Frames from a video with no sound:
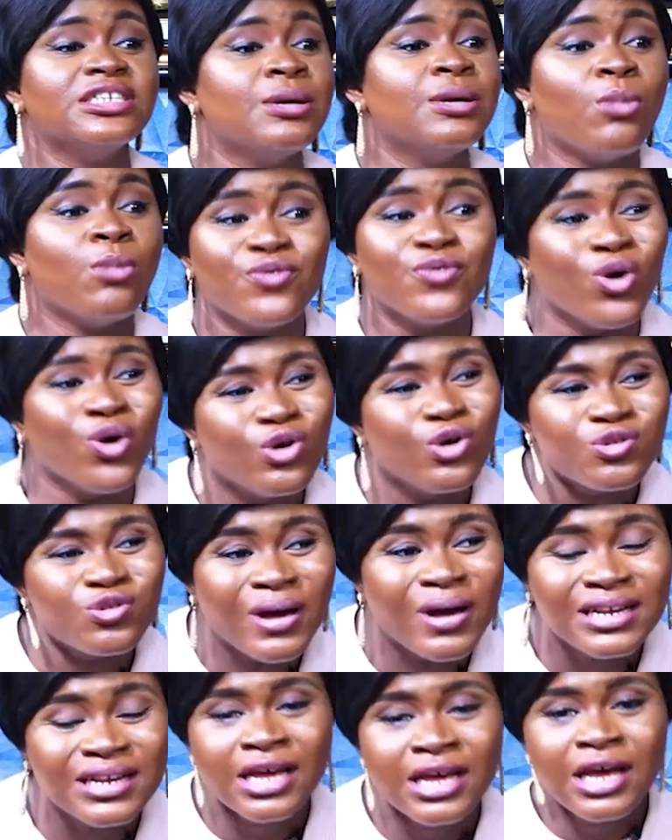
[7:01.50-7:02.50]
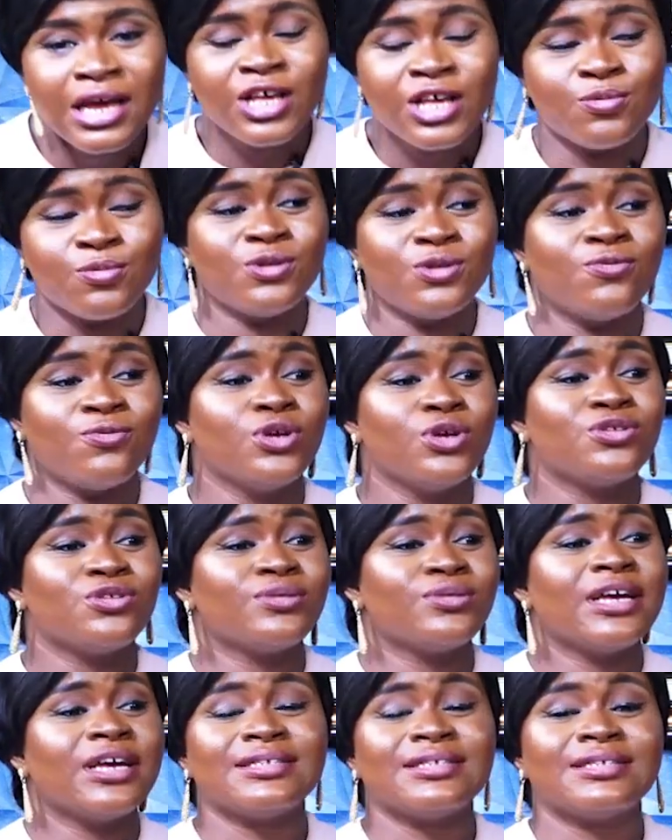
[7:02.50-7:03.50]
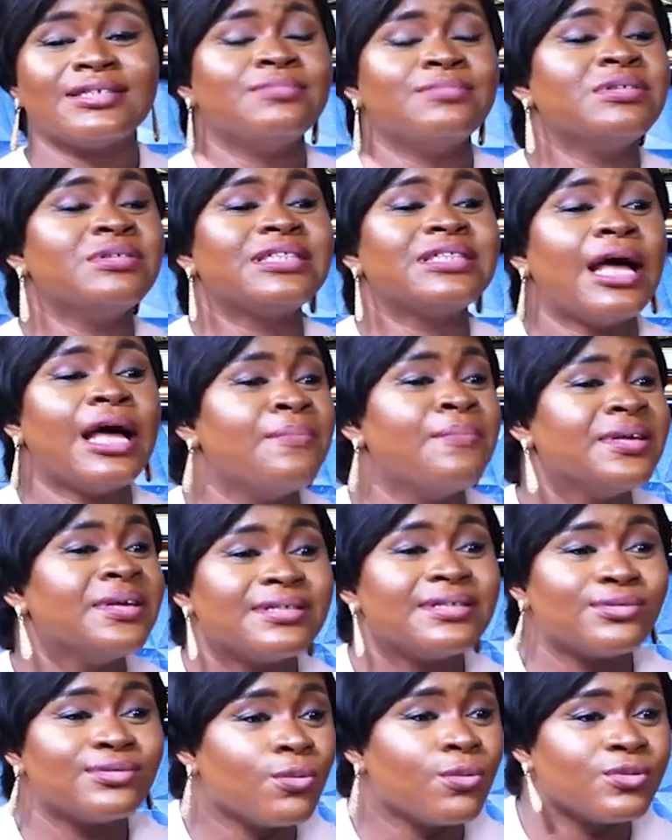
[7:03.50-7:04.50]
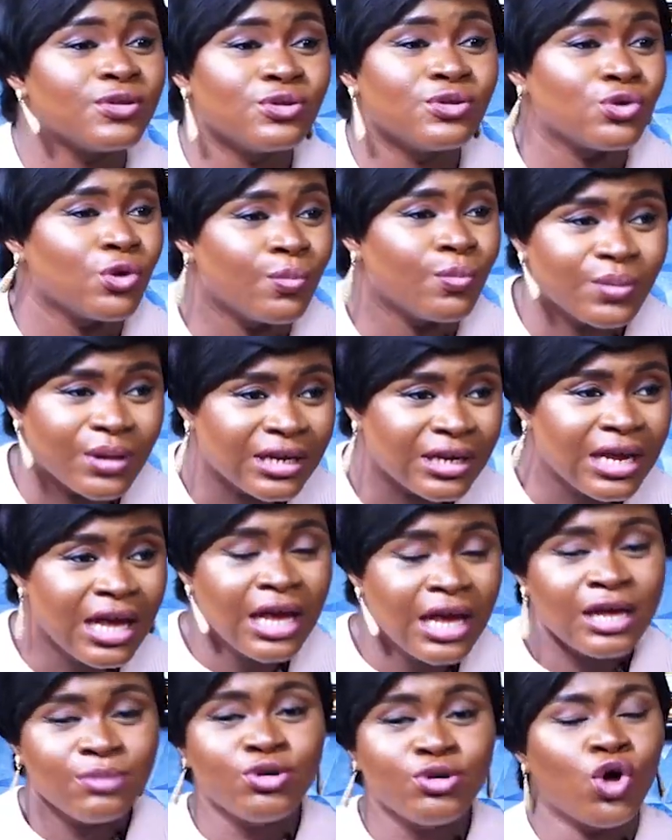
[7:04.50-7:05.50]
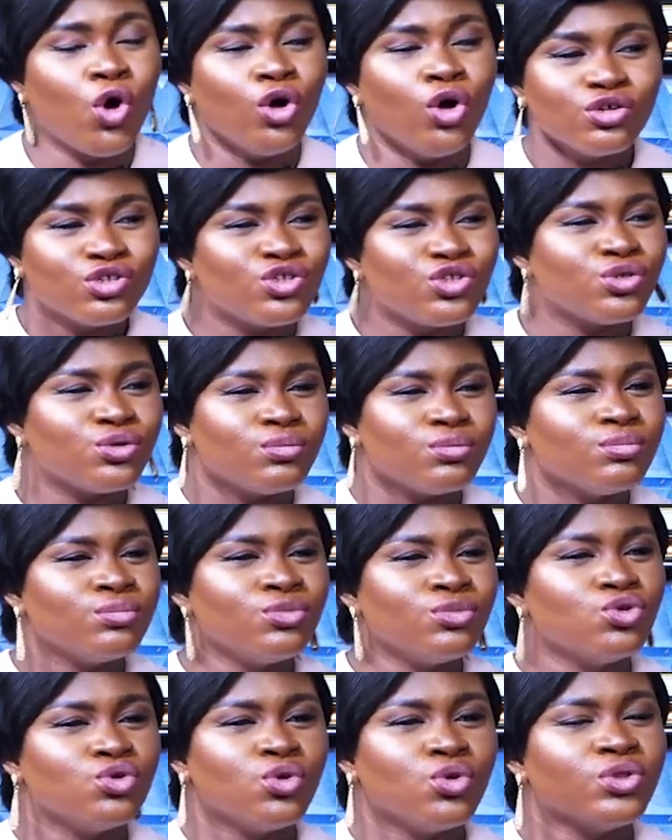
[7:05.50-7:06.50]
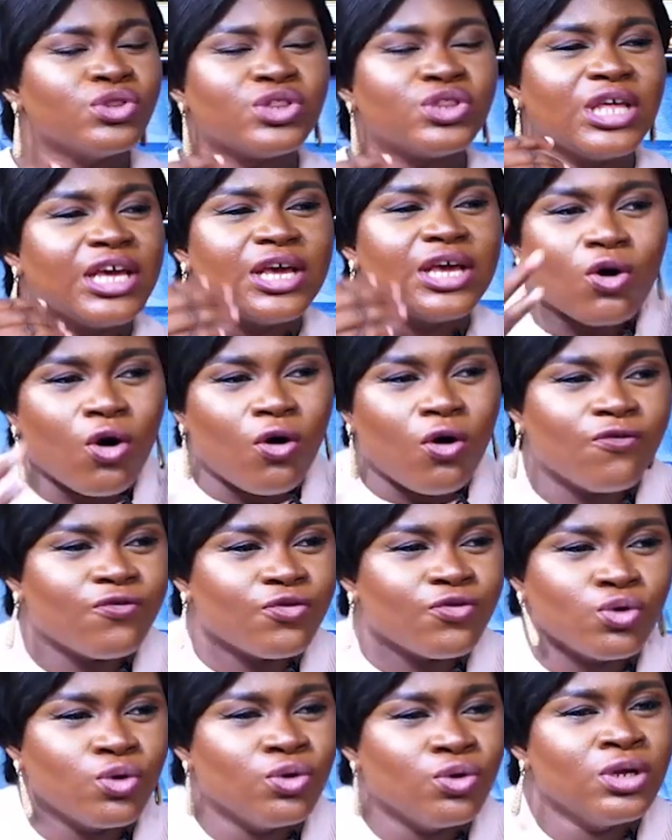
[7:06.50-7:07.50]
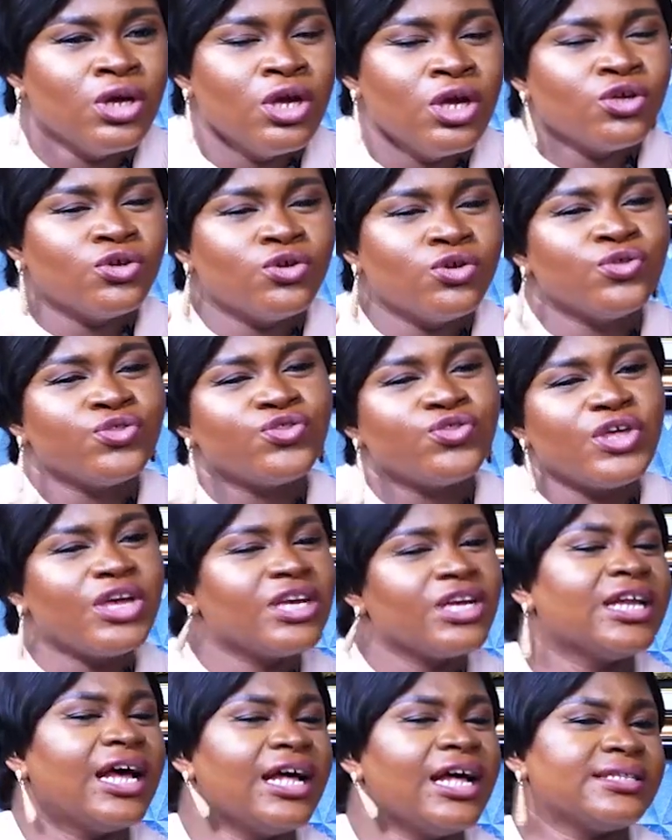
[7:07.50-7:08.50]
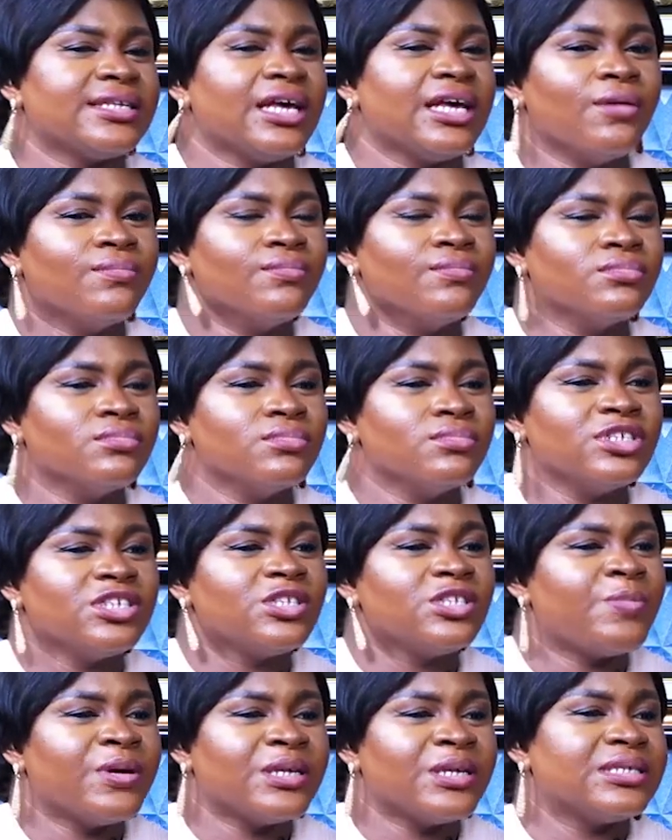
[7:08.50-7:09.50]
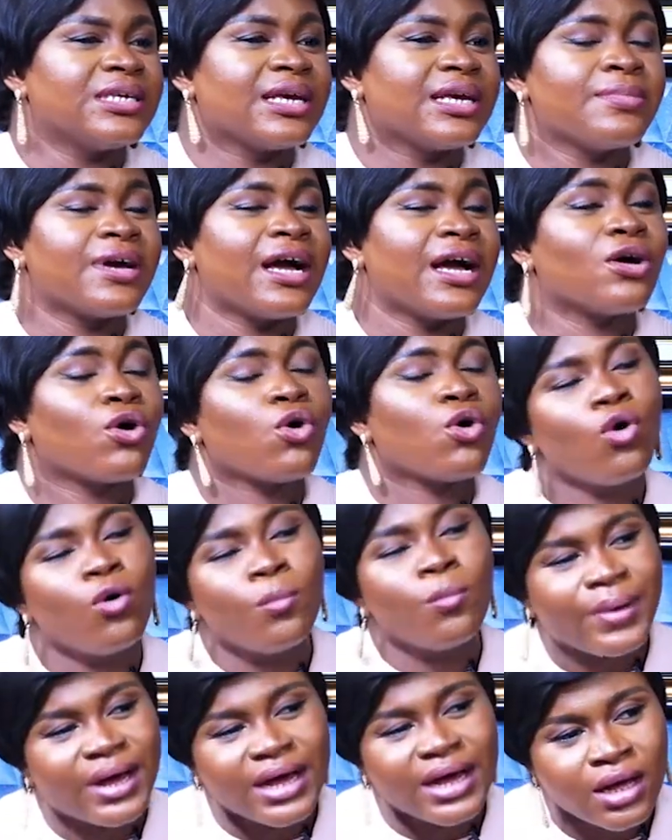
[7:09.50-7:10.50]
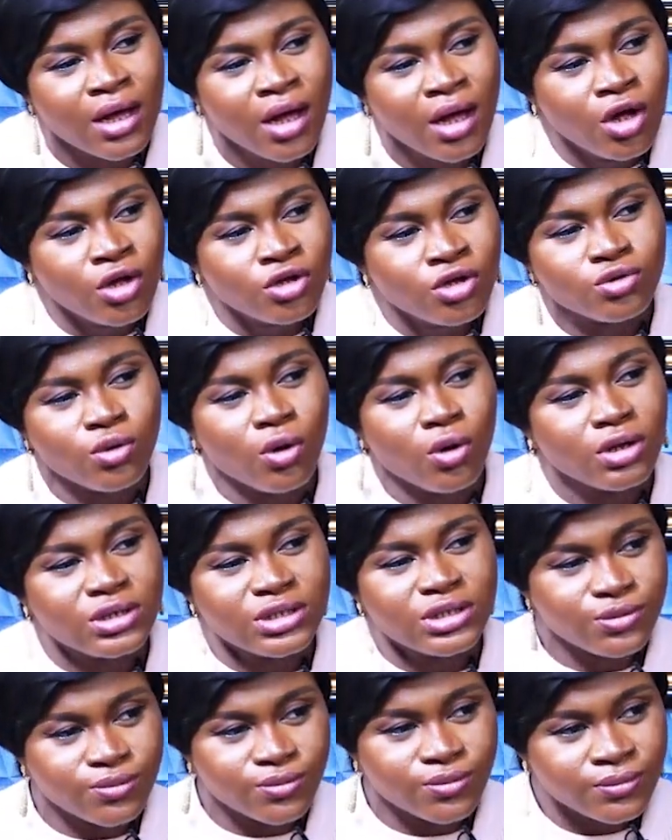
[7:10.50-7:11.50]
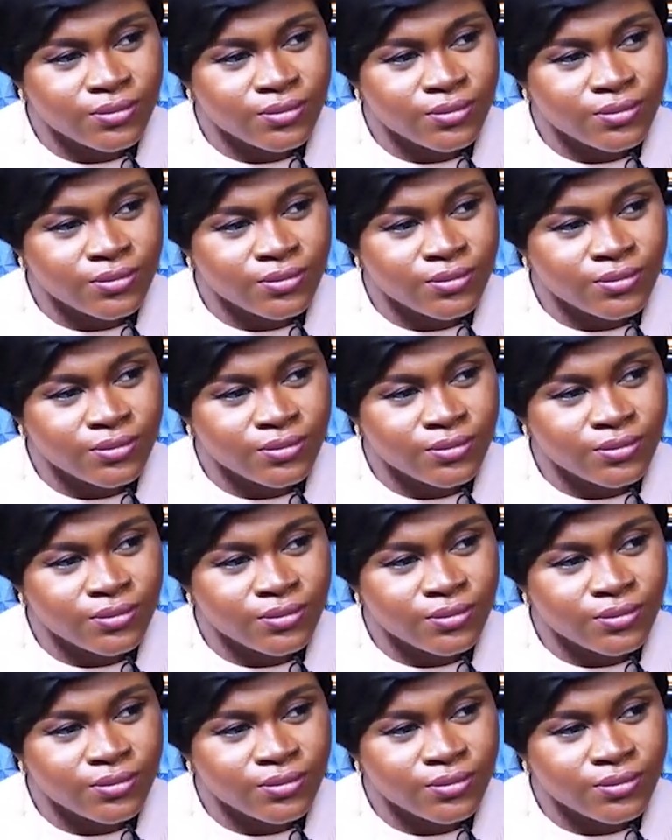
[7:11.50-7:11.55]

of your husband. It's possible for you to write it in Mr. and Mrs. something something, because you don't think that this person can come back to hurt you.